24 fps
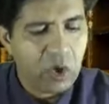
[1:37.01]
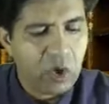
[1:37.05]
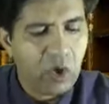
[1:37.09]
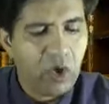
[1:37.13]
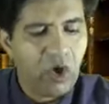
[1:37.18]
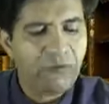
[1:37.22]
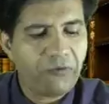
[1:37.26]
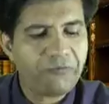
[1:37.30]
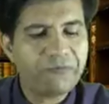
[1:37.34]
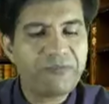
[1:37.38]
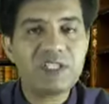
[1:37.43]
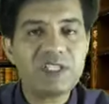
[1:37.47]

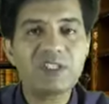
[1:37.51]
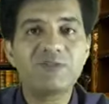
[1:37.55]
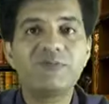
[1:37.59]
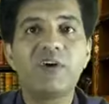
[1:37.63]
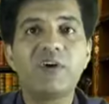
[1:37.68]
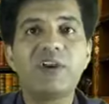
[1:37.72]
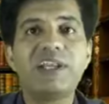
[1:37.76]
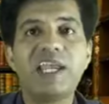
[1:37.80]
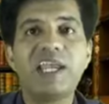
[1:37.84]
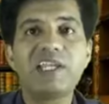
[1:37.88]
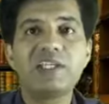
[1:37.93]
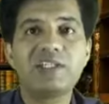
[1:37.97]
Office for
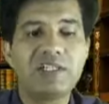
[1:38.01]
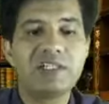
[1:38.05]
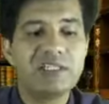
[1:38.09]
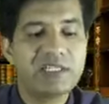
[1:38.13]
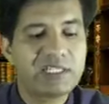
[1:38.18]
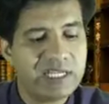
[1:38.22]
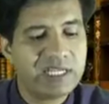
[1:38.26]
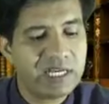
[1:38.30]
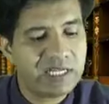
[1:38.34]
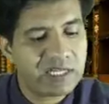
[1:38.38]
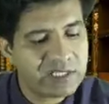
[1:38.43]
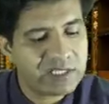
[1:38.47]
National
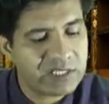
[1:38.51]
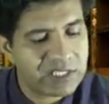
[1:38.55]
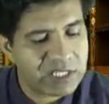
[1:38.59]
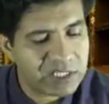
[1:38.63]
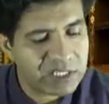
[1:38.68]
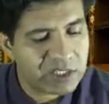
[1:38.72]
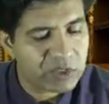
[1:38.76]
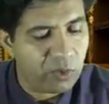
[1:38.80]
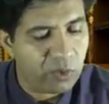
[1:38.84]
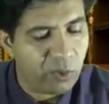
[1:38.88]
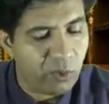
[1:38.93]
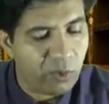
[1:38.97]

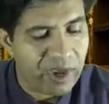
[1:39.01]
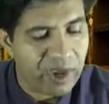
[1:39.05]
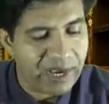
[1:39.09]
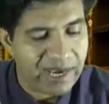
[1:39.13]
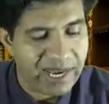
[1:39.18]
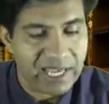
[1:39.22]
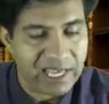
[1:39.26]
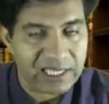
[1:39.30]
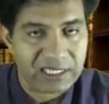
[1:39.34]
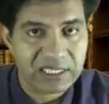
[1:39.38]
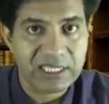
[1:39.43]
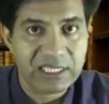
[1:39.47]
Statistics
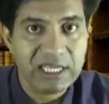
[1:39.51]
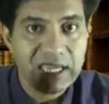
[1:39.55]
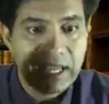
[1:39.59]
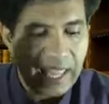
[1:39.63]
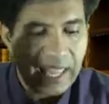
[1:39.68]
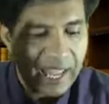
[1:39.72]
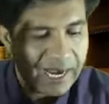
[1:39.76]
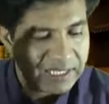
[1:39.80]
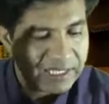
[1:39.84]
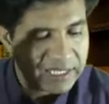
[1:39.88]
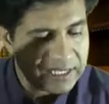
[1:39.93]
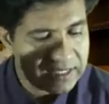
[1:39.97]
ONS,
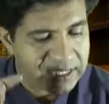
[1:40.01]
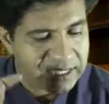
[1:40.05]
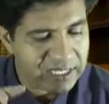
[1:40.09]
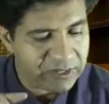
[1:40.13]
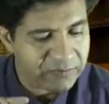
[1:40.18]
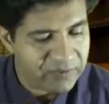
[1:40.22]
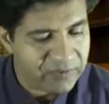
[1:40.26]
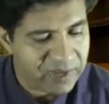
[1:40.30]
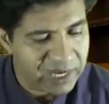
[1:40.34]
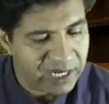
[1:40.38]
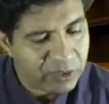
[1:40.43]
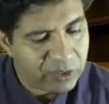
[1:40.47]
and the
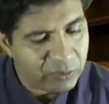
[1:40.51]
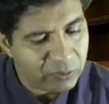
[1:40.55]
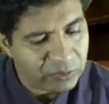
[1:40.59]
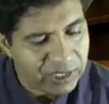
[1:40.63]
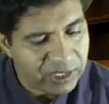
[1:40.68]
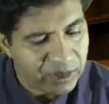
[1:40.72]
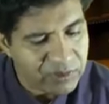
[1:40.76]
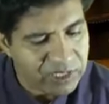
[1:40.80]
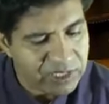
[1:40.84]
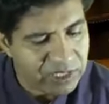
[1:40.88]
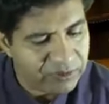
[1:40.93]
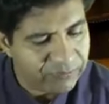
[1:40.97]
survey in
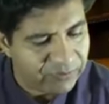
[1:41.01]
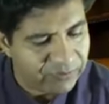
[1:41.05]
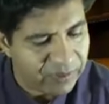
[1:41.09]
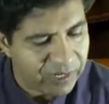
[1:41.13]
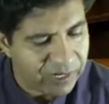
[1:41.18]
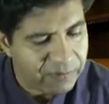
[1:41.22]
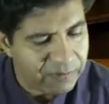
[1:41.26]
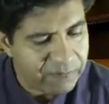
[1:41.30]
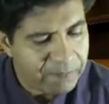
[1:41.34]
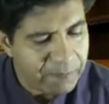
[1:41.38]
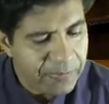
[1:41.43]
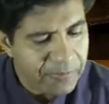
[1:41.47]

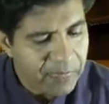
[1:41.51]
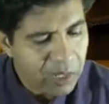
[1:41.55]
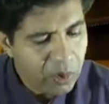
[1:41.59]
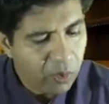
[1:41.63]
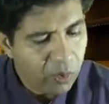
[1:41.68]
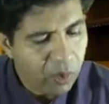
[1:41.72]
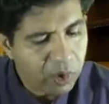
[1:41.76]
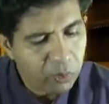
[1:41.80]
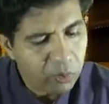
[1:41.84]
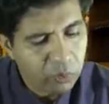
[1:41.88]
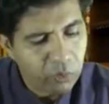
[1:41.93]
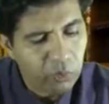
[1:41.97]
2001
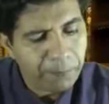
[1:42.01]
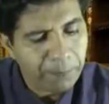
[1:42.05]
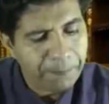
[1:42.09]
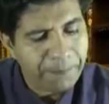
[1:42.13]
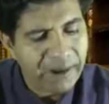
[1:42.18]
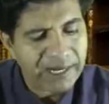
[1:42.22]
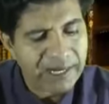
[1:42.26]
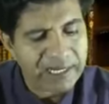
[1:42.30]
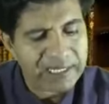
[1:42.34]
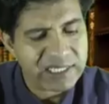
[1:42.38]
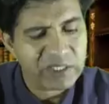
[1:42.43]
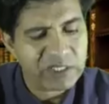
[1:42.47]
on who
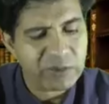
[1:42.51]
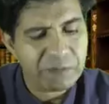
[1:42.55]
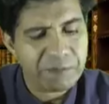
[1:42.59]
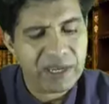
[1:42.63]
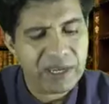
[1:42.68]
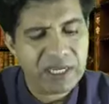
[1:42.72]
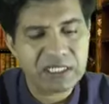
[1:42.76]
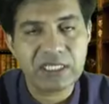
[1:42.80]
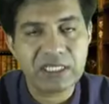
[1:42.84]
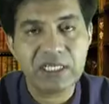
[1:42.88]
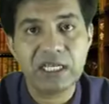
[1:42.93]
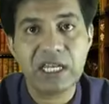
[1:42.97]

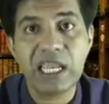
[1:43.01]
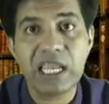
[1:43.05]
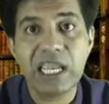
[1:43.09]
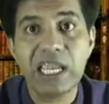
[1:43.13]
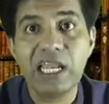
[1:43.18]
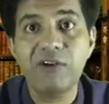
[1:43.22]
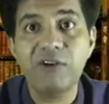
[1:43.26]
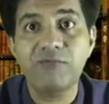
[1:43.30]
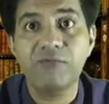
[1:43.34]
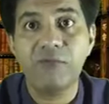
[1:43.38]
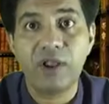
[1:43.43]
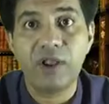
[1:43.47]
participated
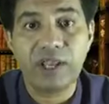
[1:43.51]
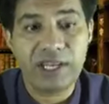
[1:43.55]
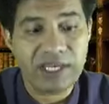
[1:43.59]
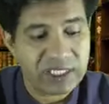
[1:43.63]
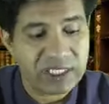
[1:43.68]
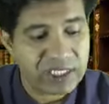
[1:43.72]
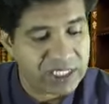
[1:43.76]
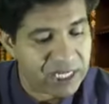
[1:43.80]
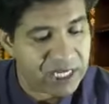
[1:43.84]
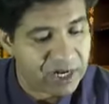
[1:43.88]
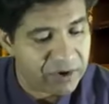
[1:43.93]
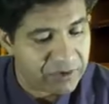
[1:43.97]
in
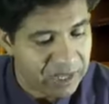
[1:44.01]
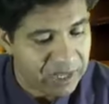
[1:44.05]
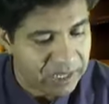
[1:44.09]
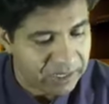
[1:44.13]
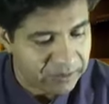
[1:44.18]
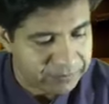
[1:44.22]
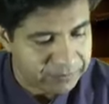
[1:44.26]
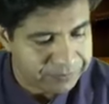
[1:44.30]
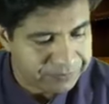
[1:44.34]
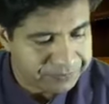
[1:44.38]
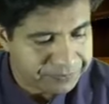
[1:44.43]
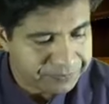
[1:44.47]
volunteering